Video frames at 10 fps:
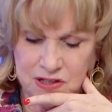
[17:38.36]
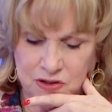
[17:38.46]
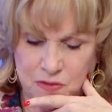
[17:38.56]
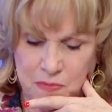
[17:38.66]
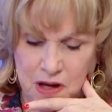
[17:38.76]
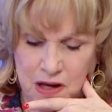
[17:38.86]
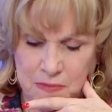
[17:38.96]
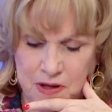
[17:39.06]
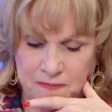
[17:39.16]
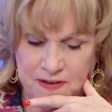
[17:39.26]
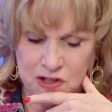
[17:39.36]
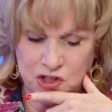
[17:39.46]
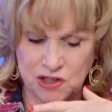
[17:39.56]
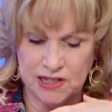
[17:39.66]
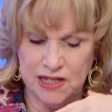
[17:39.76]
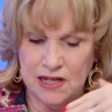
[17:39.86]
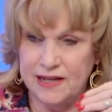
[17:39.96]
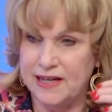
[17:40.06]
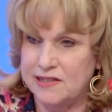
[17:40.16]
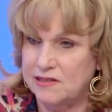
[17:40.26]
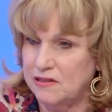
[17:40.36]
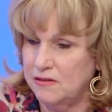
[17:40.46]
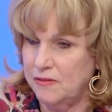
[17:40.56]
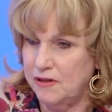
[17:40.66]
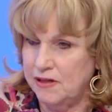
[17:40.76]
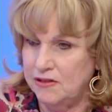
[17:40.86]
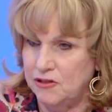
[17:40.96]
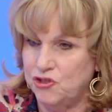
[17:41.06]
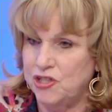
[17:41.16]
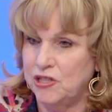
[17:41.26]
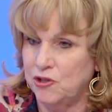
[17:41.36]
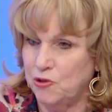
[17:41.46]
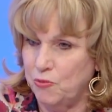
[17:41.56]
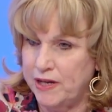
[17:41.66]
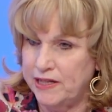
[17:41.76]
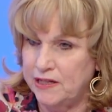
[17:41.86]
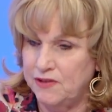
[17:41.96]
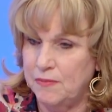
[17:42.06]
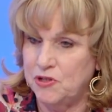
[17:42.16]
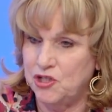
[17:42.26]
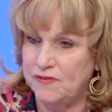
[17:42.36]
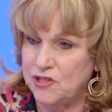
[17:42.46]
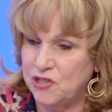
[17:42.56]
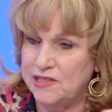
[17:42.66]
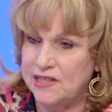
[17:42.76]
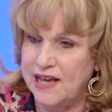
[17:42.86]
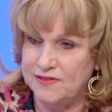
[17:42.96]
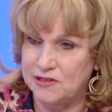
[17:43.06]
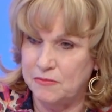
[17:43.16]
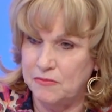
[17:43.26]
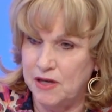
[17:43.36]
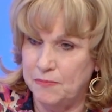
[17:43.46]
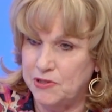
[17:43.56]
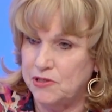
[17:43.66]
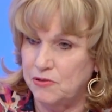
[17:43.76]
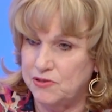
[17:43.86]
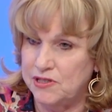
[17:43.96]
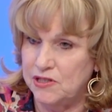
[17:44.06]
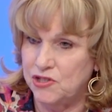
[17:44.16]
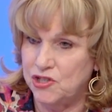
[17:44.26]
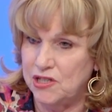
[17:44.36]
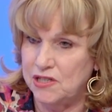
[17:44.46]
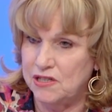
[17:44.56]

your mom eventually, I guess, she didn't go to the wedding and everything, but she eventually did have some episodes, didn't she?